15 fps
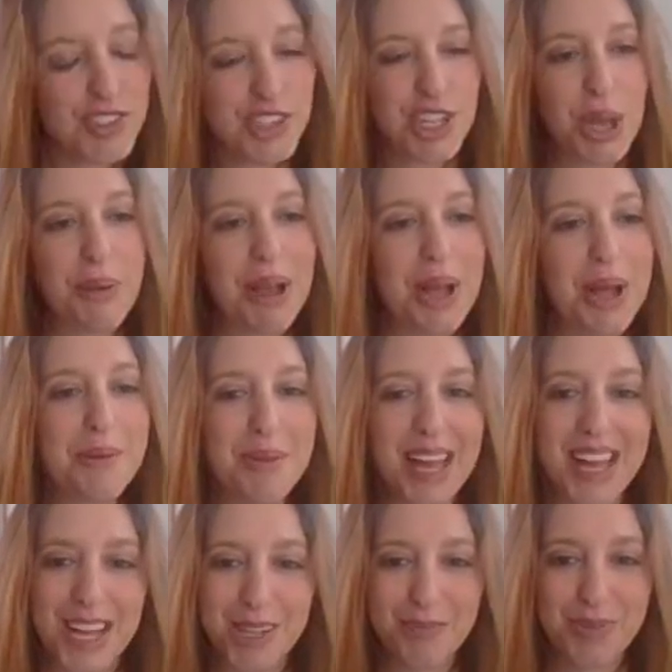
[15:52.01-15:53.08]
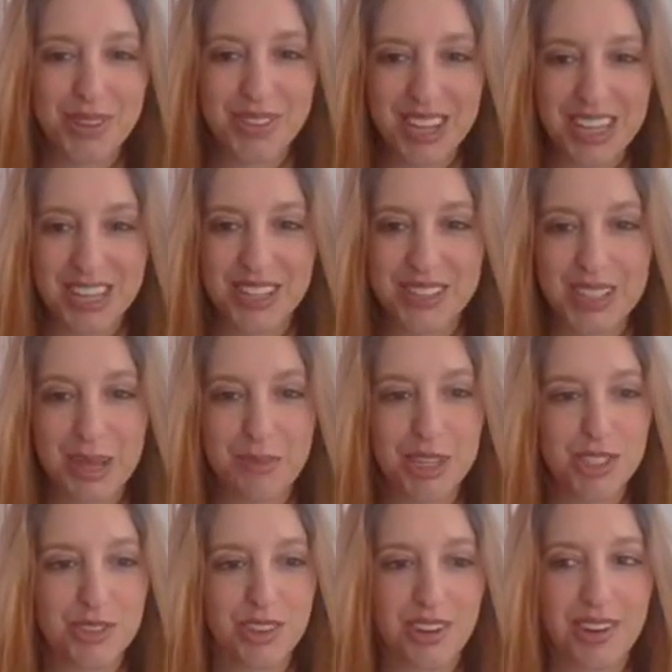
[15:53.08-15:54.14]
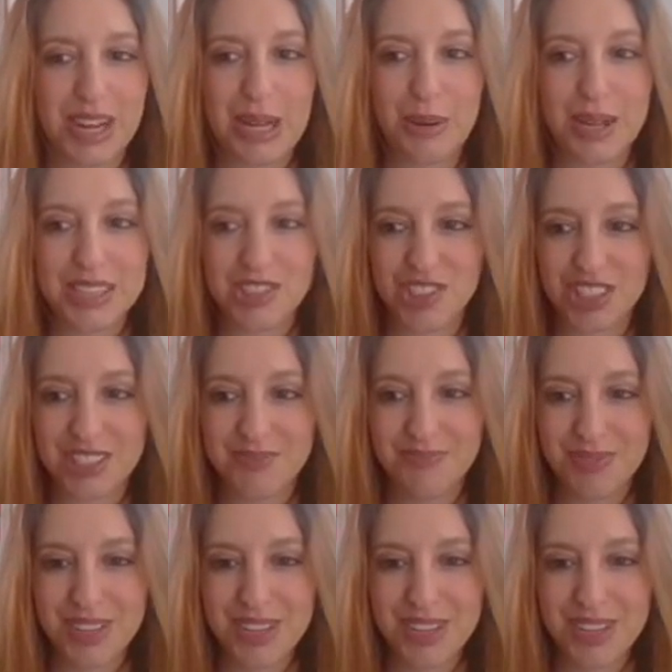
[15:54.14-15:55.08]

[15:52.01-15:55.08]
So, I hope that helped, and thank you so much for a great question.